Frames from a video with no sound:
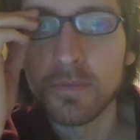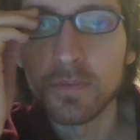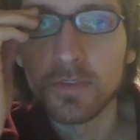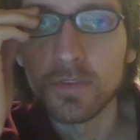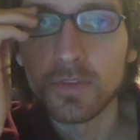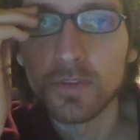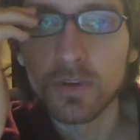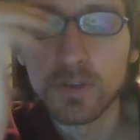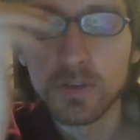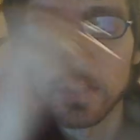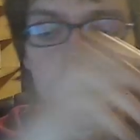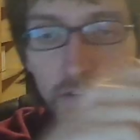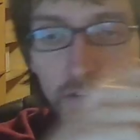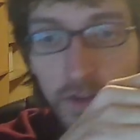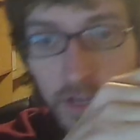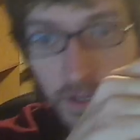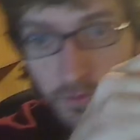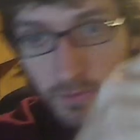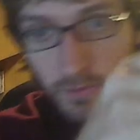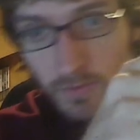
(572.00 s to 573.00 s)
Donkey Kong
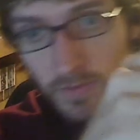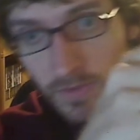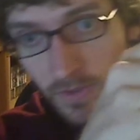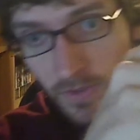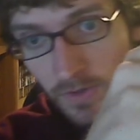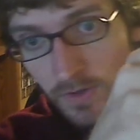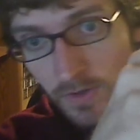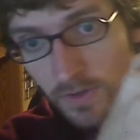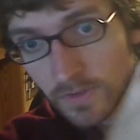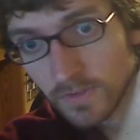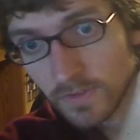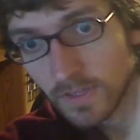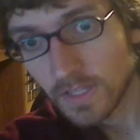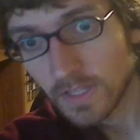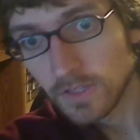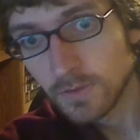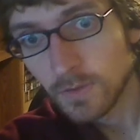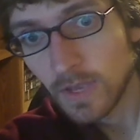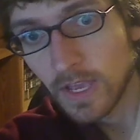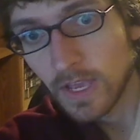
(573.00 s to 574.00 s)
Country Returns, and
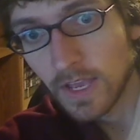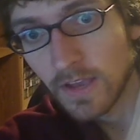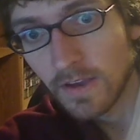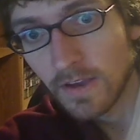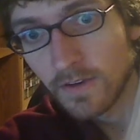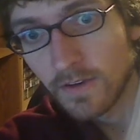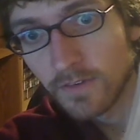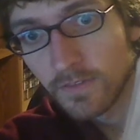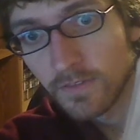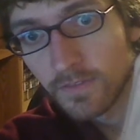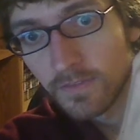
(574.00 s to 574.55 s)
you have